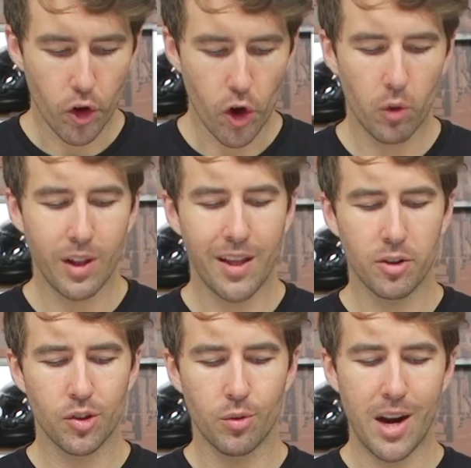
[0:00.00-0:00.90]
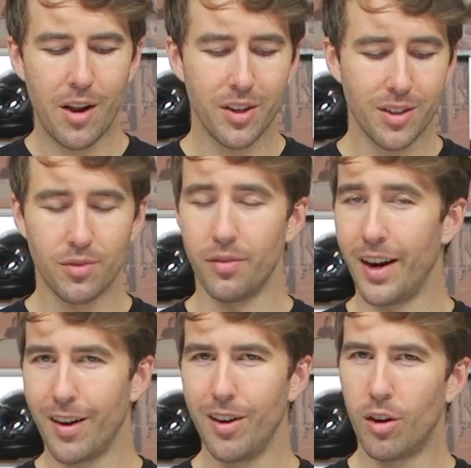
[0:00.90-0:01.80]
Goat leather surrounding this
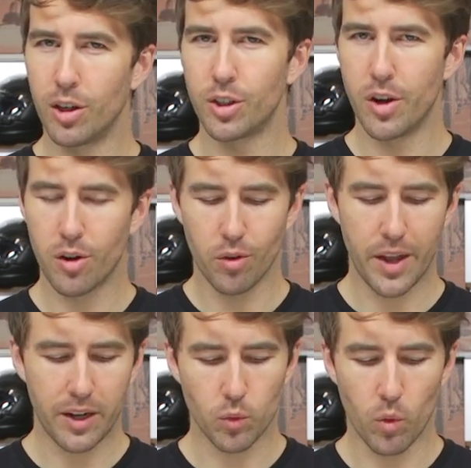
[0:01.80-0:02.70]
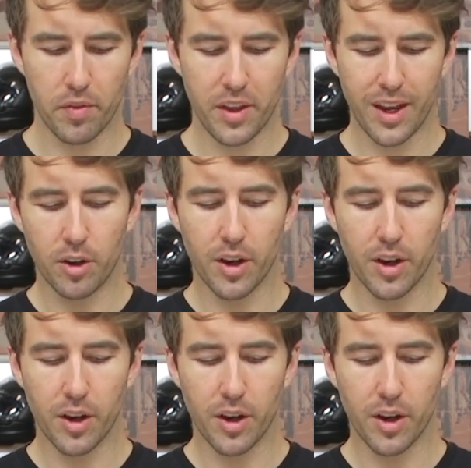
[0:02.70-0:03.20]
very large knuckle, that is one thing.